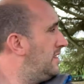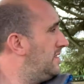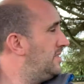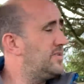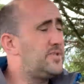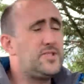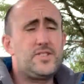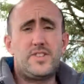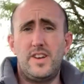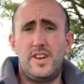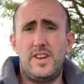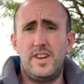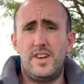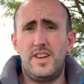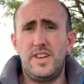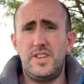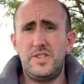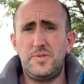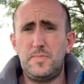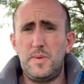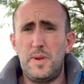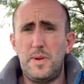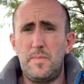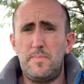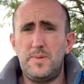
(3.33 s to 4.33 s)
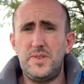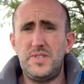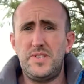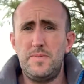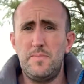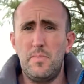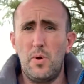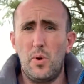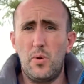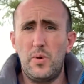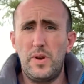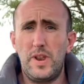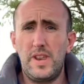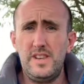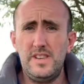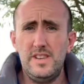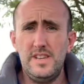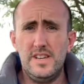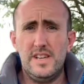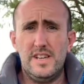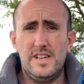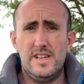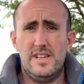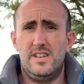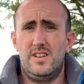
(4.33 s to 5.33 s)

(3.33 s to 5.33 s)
It's uh, it's been a busy morning.